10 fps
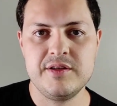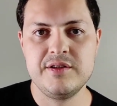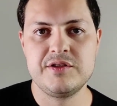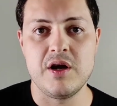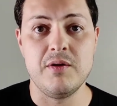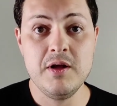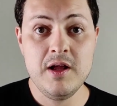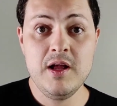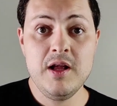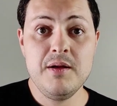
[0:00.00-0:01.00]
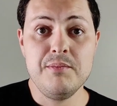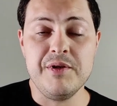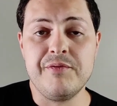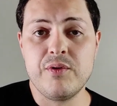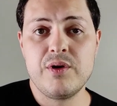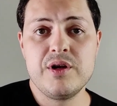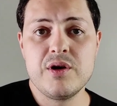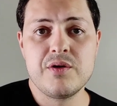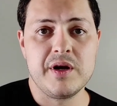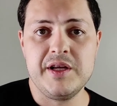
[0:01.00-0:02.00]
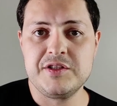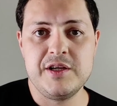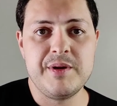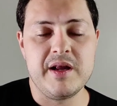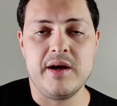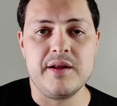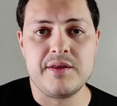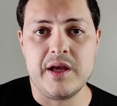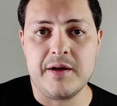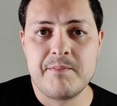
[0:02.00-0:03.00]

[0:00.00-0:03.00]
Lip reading: So before you go crazy about anything,